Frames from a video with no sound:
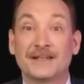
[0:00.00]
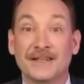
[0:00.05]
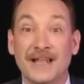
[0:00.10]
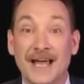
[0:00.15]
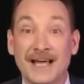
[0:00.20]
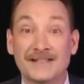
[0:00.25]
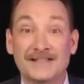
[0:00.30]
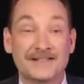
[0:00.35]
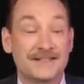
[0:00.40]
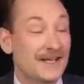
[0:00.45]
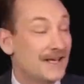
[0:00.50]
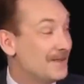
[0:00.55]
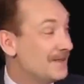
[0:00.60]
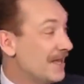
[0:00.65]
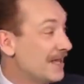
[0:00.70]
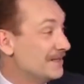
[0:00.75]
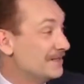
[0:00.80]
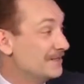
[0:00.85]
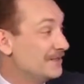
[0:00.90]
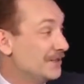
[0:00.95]
less
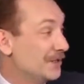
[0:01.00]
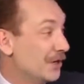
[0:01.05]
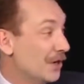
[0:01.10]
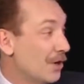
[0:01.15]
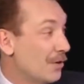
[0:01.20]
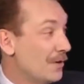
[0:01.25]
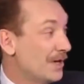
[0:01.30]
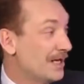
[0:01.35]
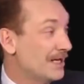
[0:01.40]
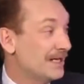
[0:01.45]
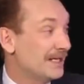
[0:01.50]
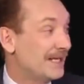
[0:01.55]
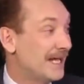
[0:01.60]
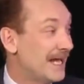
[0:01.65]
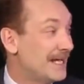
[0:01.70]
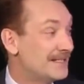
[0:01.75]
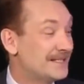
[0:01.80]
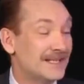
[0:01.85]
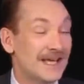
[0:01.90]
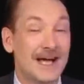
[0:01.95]
than 0
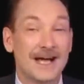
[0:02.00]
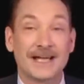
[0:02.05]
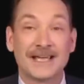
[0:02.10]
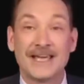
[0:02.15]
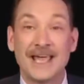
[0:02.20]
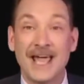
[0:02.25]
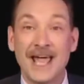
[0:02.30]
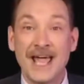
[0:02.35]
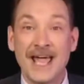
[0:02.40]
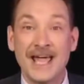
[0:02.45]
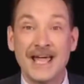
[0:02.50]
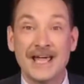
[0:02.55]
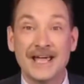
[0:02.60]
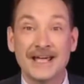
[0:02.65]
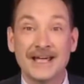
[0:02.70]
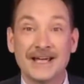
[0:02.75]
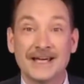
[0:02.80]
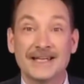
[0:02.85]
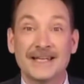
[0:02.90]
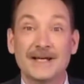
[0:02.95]
indicates a K,